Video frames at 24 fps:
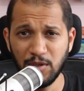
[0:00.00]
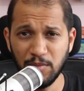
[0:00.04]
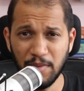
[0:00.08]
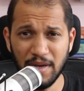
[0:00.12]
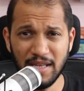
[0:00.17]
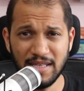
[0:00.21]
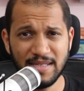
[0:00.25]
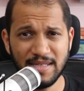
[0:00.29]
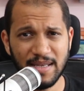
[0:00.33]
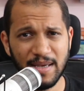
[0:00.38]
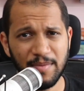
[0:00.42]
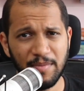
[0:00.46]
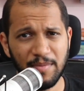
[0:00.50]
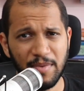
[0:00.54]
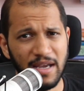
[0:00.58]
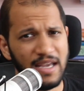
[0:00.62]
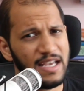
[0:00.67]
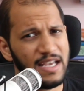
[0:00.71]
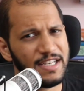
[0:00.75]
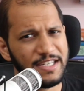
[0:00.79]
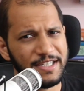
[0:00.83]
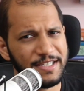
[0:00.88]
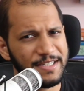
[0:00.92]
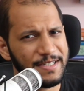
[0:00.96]
you might say,
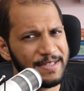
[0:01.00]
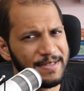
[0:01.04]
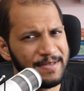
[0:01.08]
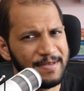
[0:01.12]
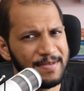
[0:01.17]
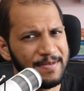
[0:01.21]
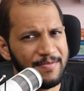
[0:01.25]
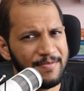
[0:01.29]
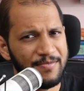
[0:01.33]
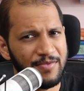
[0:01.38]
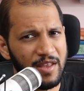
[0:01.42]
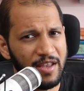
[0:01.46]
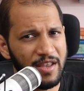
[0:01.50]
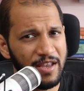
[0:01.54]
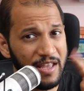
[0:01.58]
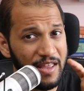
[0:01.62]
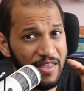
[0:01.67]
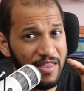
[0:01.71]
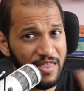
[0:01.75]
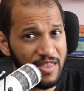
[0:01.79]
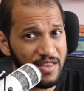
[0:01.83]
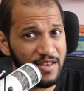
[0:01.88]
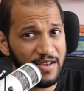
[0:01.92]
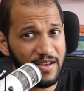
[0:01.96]
Mahesh,
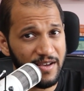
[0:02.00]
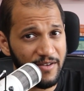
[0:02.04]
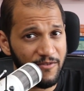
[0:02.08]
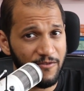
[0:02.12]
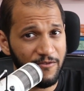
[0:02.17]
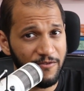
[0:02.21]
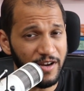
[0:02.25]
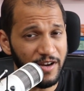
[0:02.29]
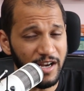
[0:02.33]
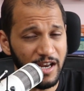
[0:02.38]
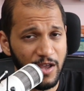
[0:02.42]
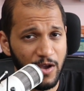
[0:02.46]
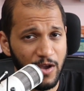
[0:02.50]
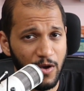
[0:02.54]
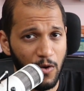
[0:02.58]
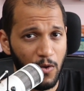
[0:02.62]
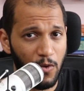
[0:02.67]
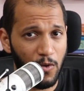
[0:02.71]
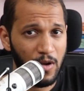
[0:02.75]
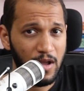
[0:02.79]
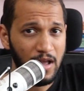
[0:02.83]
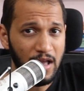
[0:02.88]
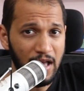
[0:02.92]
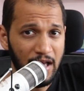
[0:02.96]
in the
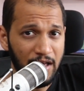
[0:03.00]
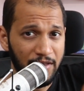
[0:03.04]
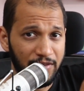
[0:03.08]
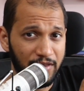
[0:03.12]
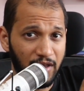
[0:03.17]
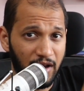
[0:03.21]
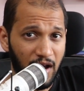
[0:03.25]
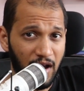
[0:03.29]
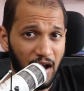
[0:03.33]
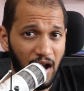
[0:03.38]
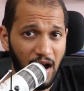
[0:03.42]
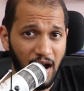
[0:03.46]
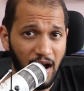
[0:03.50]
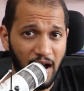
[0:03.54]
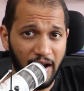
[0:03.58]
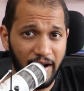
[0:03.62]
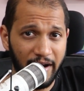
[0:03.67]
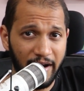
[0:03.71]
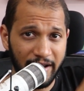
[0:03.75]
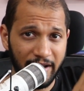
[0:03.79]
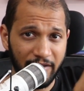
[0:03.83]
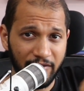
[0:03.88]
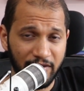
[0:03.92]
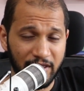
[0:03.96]
video, the car
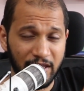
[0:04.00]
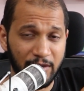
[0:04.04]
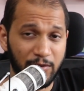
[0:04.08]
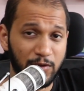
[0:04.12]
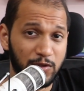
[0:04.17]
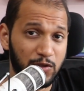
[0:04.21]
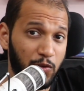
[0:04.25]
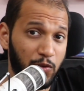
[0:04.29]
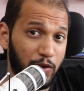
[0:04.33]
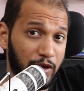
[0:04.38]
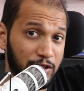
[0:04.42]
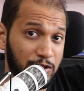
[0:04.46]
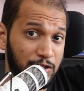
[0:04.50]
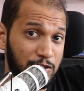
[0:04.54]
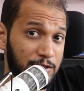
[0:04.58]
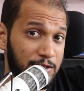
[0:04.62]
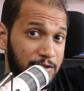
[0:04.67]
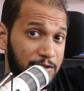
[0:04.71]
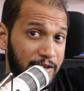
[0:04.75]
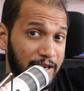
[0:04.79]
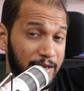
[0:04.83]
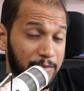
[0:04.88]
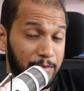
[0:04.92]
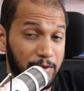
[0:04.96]
and everything was going
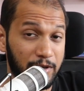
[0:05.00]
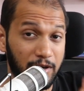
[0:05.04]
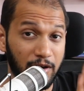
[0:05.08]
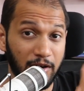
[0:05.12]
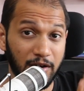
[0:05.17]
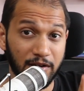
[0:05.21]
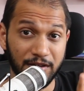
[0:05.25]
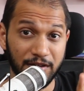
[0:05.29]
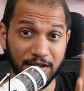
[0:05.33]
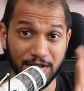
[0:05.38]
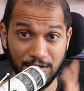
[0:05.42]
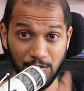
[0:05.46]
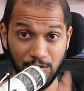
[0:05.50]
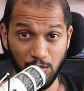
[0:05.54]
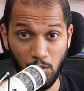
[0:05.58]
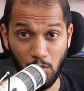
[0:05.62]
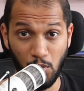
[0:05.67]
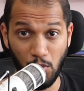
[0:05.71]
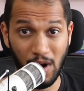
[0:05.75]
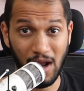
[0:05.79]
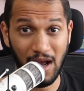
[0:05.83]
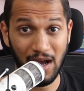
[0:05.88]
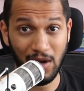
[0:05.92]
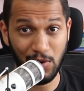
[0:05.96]
straight, but Earth is
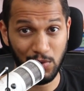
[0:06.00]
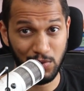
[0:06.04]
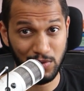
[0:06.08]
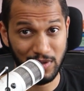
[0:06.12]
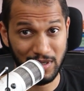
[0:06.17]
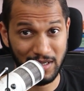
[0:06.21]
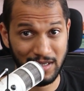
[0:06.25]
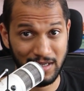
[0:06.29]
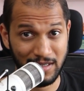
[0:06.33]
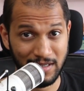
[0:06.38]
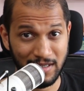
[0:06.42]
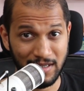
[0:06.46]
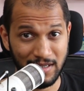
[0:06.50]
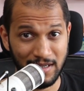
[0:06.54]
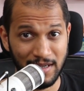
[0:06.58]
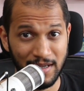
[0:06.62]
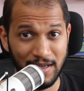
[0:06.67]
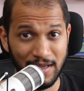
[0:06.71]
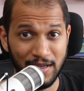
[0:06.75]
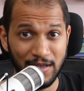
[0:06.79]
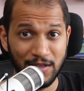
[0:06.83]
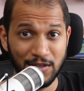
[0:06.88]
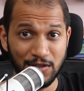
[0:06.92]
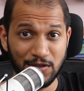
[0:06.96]
round.
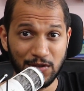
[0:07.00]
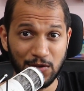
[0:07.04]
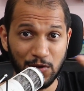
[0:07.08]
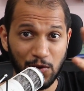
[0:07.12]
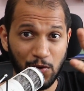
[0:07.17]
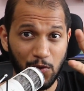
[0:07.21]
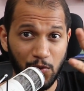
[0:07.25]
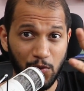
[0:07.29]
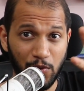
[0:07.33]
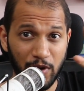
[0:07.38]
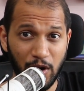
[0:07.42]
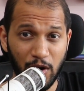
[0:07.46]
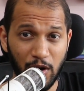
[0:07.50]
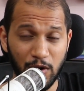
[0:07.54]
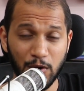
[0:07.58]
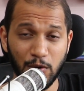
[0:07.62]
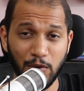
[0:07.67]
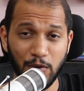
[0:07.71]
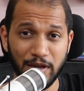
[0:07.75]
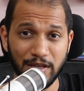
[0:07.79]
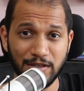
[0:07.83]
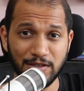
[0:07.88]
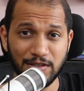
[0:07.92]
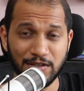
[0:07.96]
So we're not
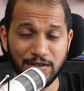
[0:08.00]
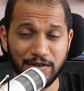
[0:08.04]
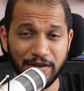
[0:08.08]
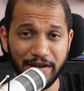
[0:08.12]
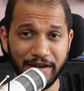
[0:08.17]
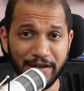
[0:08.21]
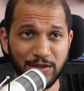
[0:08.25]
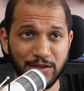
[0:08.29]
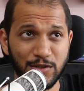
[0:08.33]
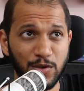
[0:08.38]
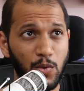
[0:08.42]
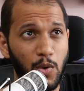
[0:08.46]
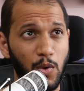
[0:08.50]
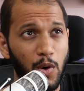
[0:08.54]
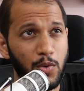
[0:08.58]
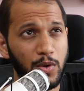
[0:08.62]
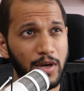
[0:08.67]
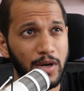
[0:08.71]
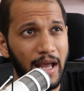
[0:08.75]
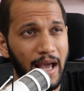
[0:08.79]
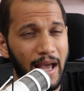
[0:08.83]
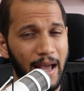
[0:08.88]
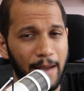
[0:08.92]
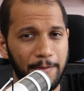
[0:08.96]
going straight. So what would
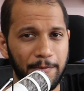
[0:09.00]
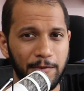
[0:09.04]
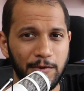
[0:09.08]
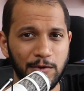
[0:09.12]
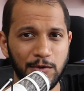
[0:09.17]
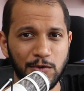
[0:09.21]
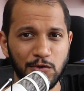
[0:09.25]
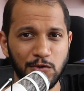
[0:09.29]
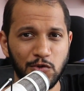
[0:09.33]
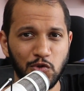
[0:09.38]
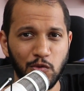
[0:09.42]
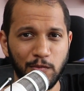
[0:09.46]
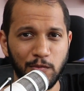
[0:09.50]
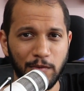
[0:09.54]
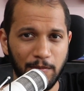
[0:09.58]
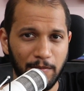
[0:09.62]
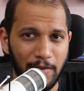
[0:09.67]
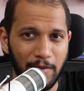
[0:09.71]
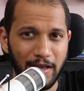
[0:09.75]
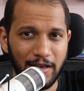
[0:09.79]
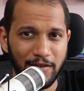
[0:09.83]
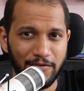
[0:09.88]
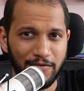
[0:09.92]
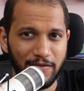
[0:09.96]
happen to
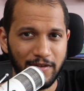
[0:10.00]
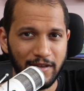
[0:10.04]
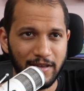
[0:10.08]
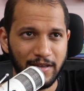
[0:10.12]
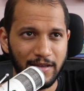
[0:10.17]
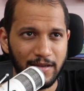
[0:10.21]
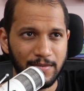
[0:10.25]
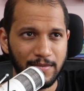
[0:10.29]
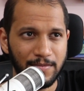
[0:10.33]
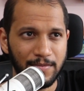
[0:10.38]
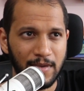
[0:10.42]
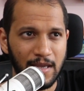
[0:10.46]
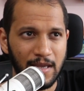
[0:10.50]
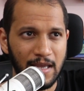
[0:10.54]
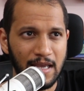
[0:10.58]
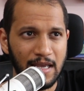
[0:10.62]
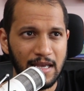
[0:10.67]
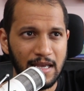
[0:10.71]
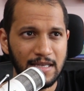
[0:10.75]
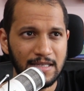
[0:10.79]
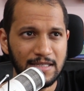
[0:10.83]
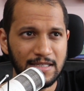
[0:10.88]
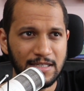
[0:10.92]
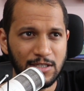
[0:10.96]
Superman if he
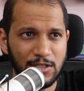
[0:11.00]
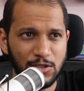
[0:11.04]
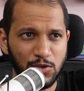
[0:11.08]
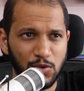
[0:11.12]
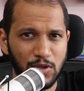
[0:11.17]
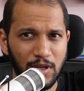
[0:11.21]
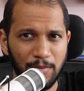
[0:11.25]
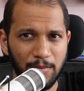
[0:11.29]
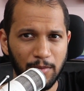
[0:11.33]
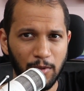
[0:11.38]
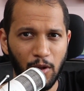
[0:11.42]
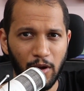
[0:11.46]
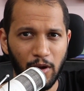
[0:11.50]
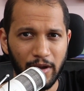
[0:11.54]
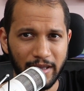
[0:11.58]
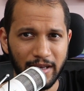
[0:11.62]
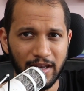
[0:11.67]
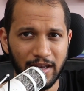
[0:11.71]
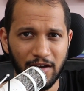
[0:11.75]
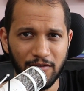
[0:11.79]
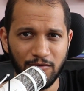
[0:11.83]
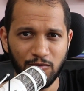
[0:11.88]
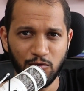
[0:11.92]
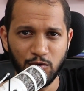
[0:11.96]
stood up long
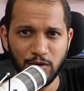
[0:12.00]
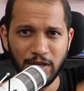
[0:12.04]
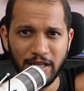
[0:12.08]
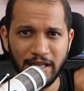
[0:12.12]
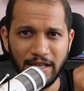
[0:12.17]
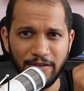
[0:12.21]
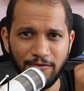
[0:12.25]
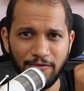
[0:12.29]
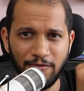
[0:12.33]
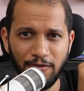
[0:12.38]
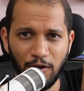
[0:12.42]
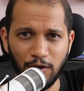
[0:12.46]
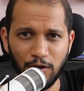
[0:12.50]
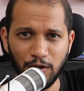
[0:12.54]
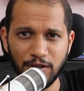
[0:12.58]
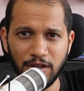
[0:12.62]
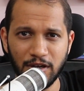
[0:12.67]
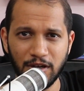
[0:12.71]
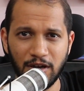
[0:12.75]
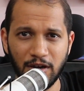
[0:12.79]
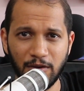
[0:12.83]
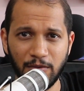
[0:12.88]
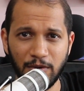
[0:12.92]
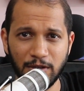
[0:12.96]
enough? Would he follow the
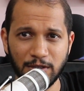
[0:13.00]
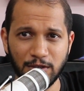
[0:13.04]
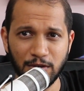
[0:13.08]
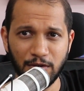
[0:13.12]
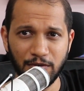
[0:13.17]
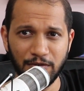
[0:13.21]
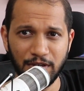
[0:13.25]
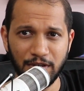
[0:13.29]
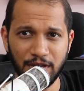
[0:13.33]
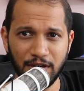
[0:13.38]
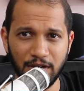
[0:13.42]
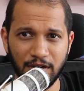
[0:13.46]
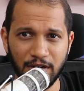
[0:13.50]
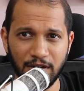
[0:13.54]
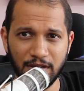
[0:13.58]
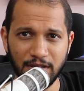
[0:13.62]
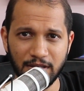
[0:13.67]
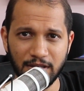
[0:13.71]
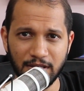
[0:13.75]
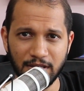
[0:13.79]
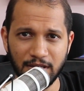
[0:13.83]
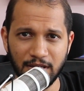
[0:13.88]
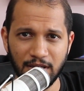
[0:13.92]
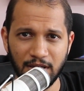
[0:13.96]
curvature of the
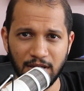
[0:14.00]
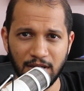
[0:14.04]
Earth